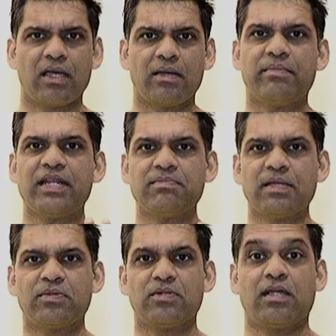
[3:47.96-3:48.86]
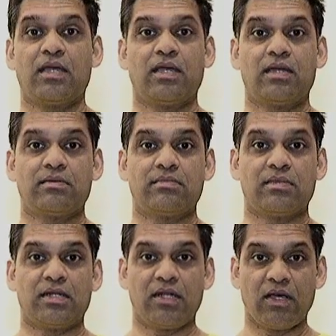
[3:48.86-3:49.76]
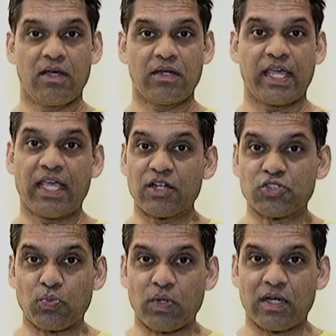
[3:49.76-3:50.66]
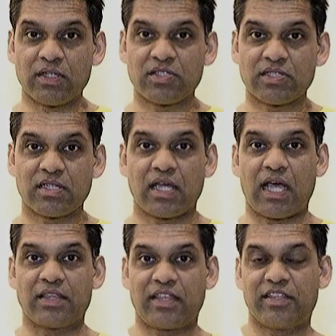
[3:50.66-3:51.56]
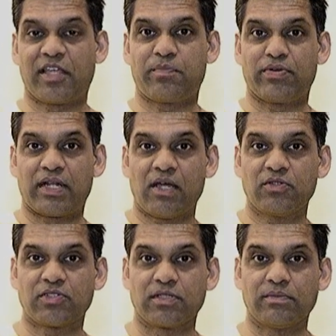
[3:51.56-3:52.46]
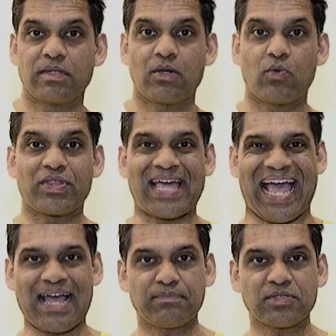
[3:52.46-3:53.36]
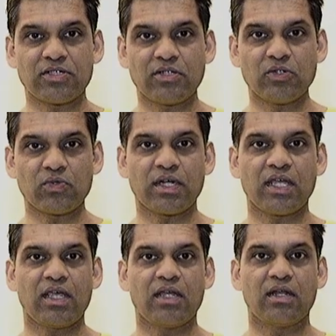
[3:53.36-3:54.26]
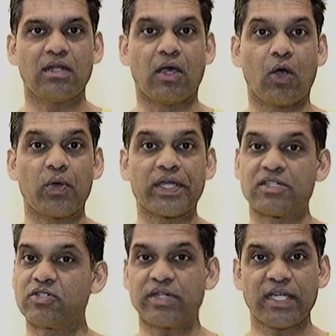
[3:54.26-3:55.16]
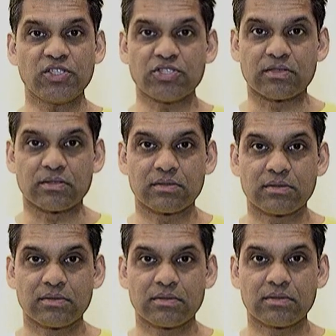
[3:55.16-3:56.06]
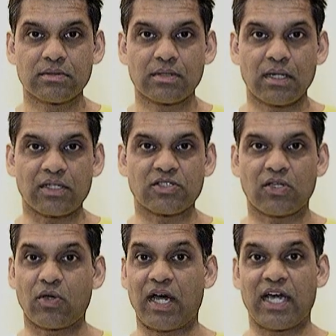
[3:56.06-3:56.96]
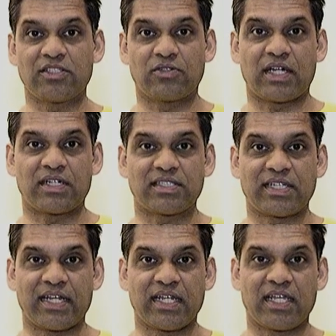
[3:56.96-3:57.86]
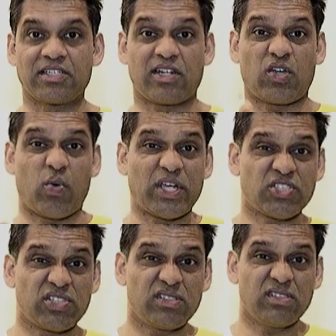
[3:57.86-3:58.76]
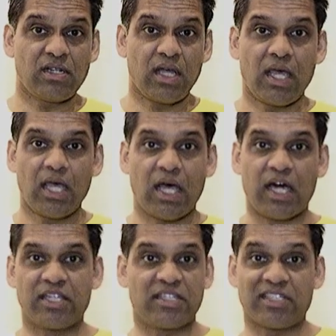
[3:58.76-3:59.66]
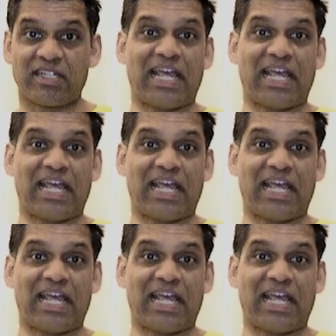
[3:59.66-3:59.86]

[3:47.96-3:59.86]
many people learn English words and then they pronounce them with absolutely no intonation. And so I don't understand, is it a question? Is it an